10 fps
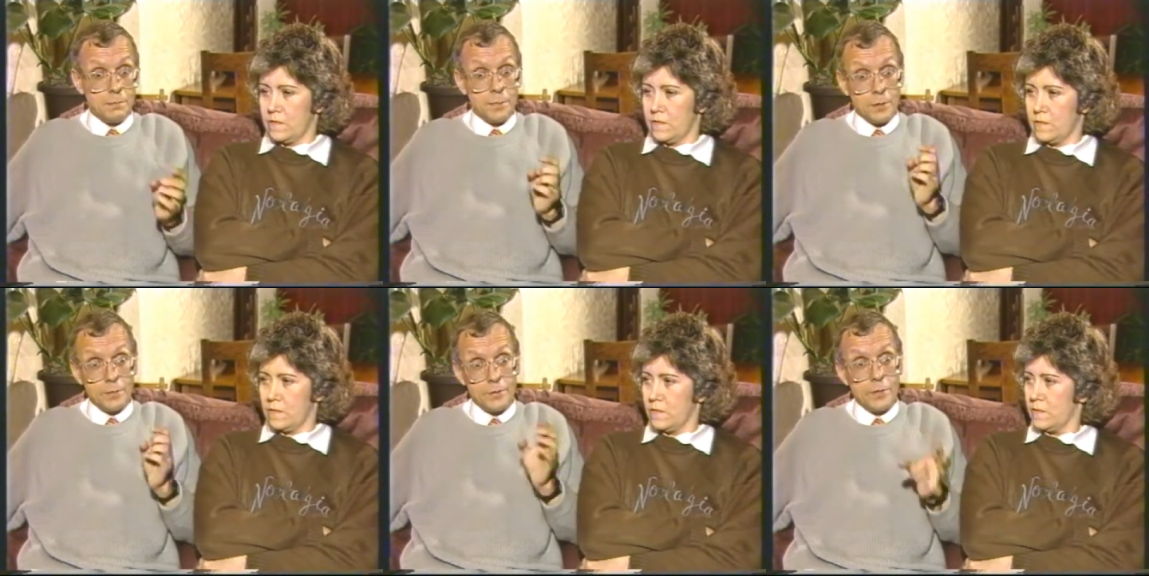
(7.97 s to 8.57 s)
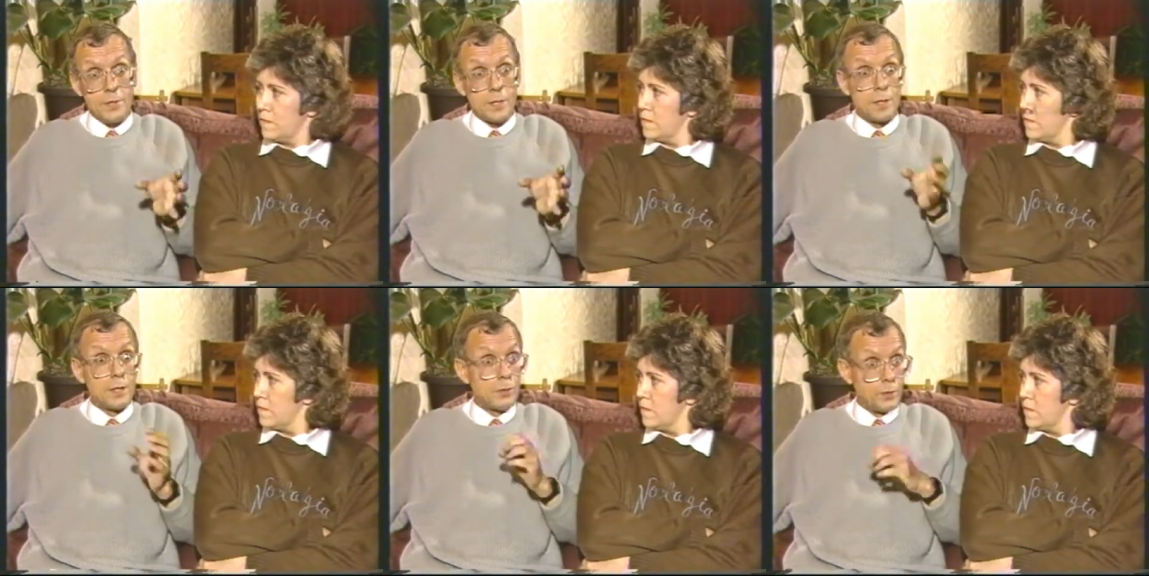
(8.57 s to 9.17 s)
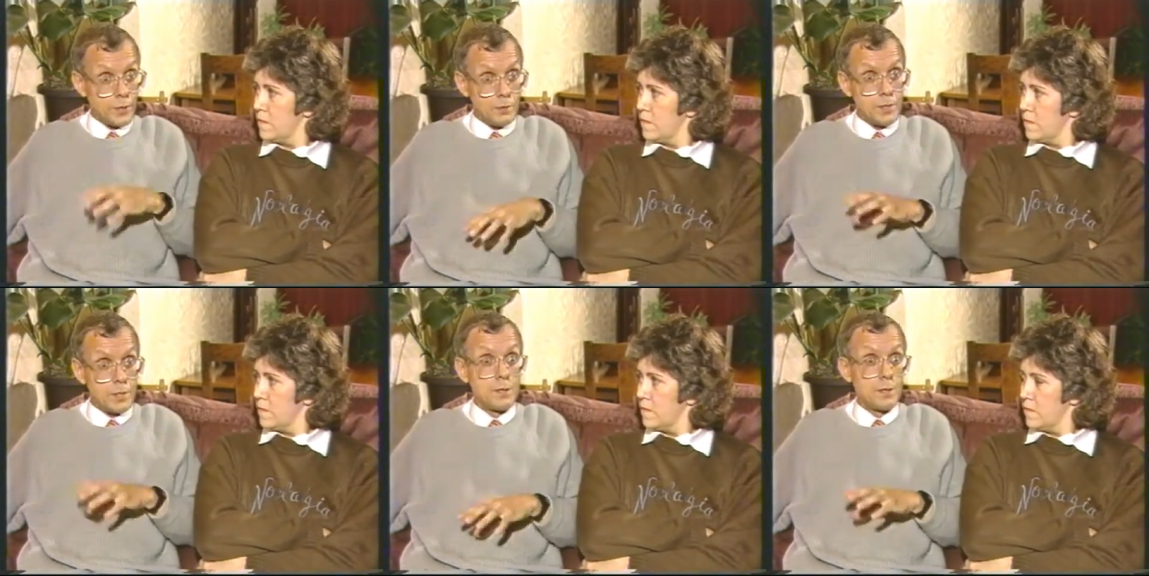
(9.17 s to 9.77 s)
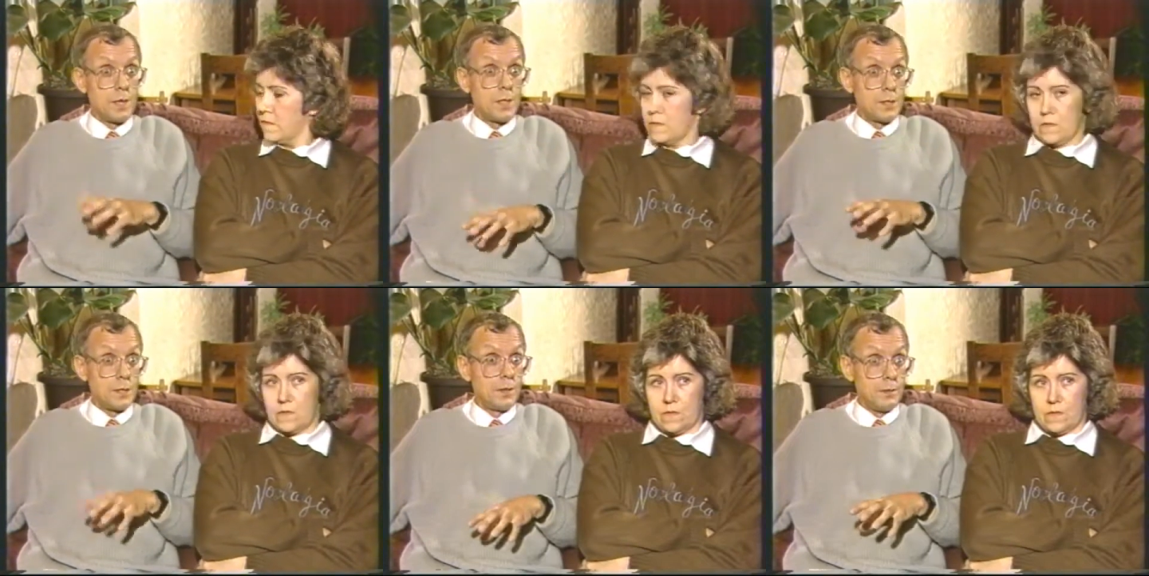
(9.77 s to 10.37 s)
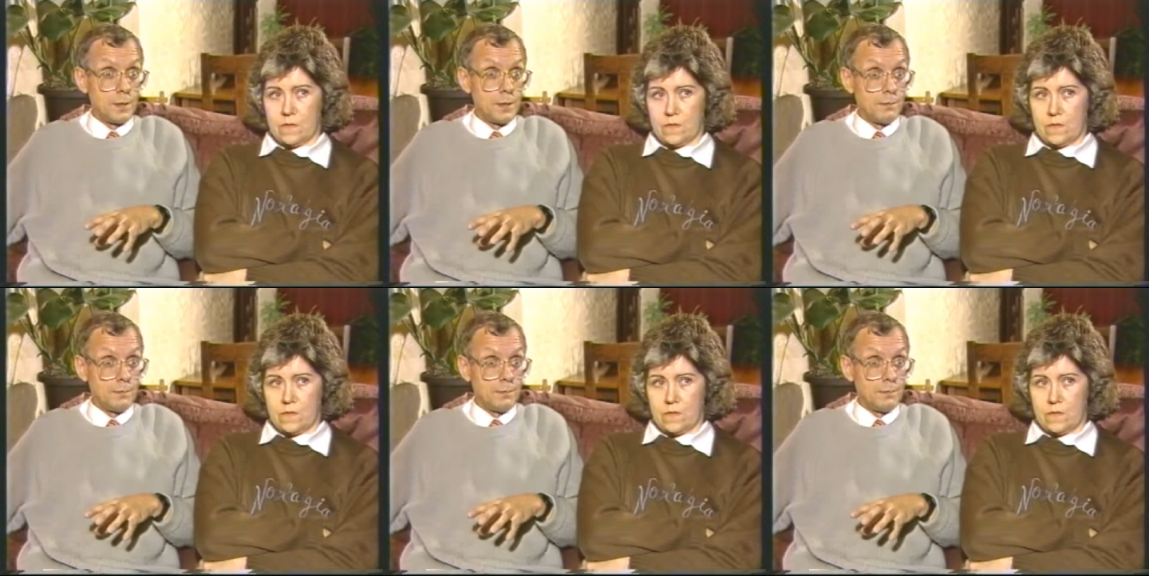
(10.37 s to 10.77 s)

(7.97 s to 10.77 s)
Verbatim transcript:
Speaker 1: But unfortunately, also introduced H I V.